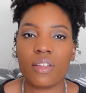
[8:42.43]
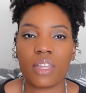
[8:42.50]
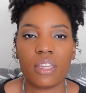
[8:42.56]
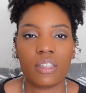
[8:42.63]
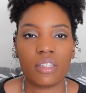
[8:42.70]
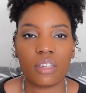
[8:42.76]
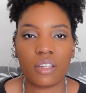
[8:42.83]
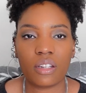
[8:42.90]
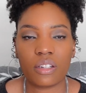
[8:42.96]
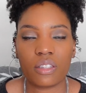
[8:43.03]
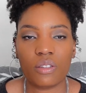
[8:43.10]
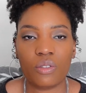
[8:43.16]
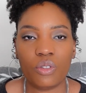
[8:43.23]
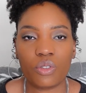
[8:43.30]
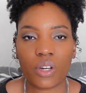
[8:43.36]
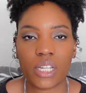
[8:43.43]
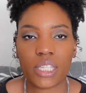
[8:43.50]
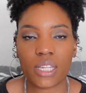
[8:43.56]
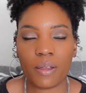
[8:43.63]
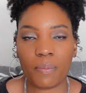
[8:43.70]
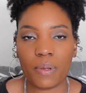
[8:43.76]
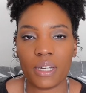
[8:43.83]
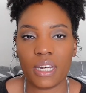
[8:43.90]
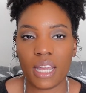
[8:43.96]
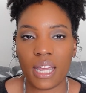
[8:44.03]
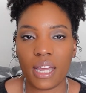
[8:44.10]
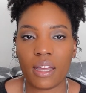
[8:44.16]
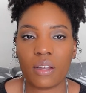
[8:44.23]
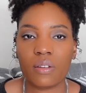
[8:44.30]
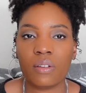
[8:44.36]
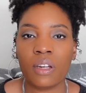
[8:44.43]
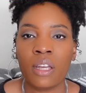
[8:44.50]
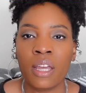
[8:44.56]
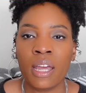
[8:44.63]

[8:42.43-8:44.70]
easier to dress up and down.